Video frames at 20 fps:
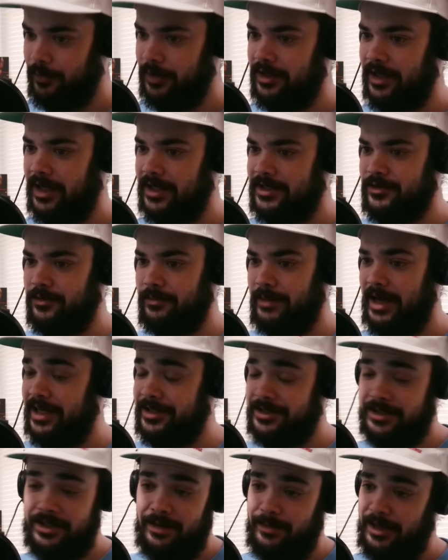we'd like to
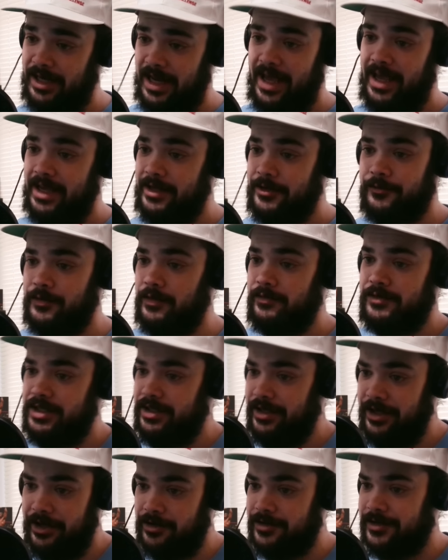imagine, I mean, hey, in
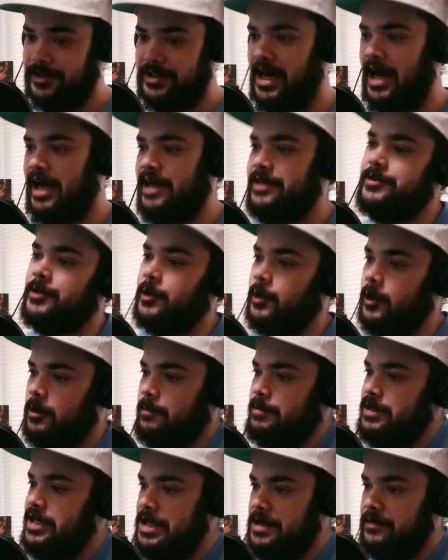15 years, guys are going
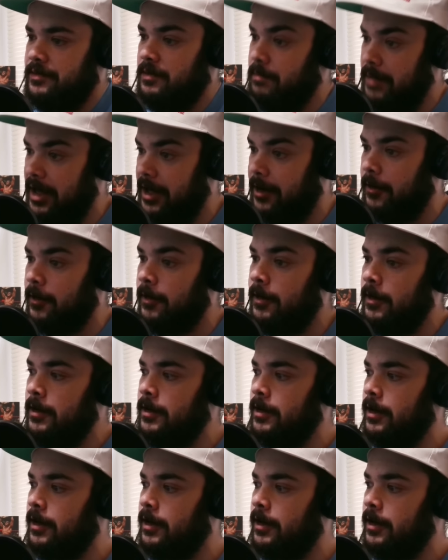to be even better.